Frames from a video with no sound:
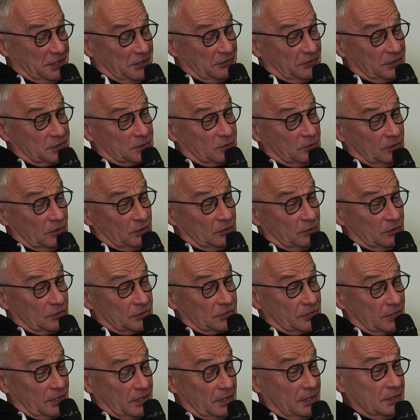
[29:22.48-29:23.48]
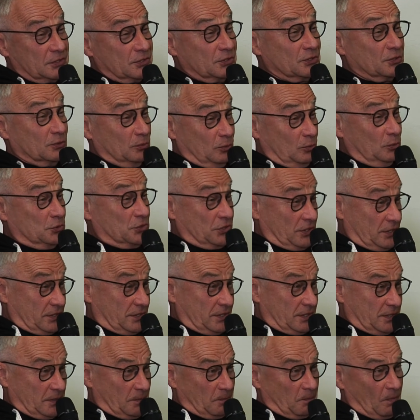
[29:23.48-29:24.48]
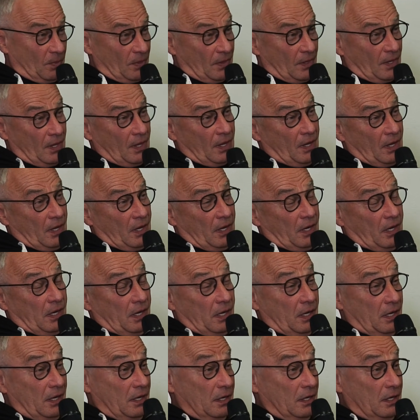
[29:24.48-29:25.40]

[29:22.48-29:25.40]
the reason I'm mentioning it is because